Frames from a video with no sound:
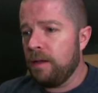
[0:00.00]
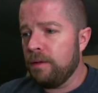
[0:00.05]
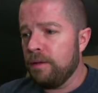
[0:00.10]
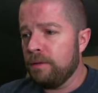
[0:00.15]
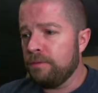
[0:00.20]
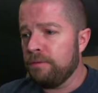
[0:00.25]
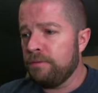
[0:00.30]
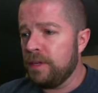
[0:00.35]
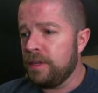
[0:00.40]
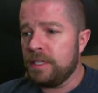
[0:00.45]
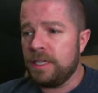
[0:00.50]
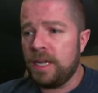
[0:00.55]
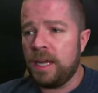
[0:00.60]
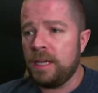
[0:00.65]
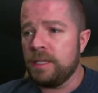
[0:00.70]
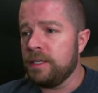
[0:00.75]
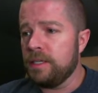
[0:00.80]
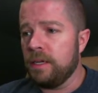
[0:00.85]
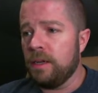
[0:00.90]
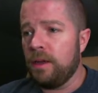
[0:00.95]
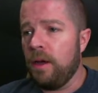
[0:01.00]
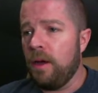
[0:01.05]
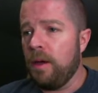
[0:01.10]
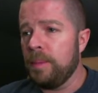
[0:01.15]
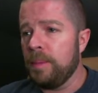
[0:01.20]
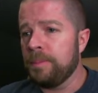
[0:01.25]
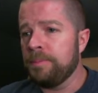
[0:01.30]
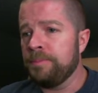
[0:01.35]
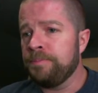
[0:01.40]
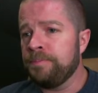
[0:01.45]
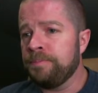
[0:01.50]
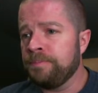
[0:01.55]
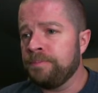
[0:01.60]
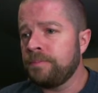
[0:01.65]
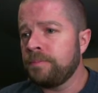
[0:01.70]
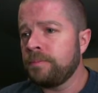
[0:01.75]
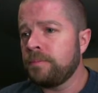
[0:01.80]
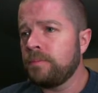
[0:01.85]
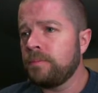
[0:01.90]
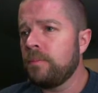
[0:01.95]
fantastic common.
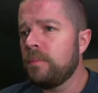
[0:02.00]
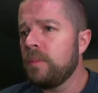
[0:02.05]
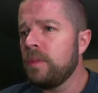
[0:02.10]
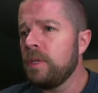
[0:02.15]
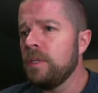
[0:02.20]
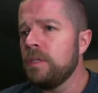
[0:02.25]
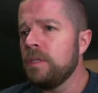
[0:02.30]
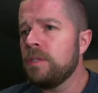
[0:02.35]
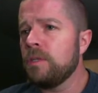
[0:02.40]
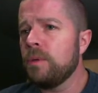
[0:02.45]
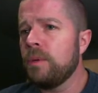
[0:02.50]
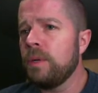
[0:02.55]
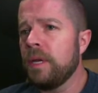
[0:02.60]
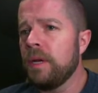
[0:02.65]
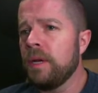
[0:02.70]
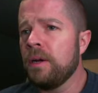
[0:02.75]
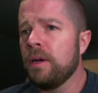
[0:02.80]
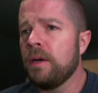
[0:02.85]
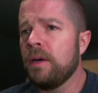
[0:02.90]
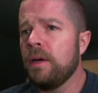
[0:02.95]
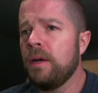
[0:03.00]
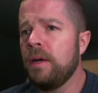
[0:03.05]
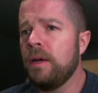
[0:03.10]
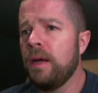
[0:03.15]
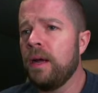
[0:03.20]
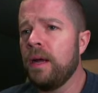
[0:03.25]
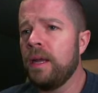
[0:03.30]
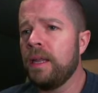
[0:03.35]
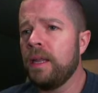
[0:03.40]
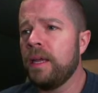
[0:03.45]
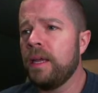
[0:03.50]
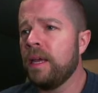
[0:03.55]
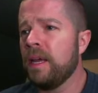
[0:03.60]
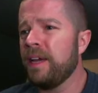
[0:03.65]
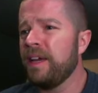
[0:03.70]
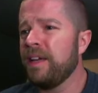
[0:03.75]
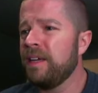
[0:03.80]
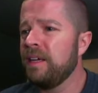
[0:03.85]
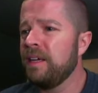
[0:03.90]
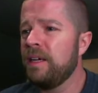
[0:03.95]
So here, I
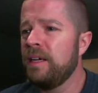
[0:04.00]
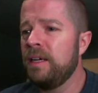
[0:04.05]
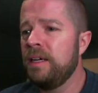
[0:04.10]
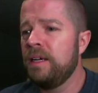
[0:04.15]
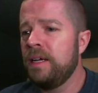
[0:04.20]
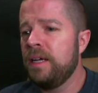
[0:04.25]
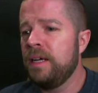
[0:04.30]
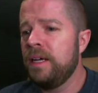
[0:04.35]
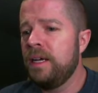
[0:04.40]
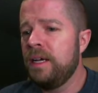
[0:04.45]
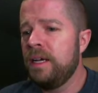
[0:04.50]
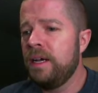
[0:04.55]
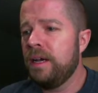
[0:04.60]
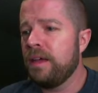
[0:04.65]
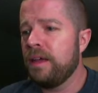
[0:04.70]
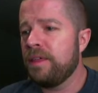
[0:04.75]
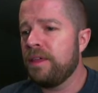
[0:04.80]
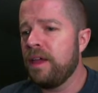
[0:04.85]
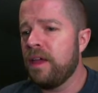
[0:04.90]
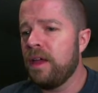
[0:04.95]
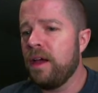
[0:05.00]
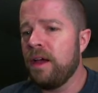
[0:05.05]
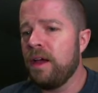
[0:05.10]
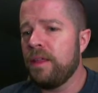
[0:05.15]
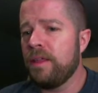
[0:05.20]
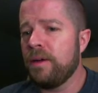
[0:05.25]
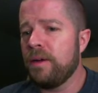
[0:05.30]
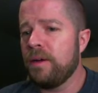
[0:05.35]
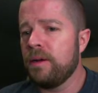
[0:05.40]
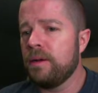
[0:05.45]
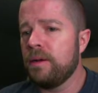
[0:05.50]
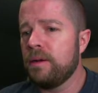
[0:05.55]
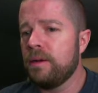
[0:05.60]
think either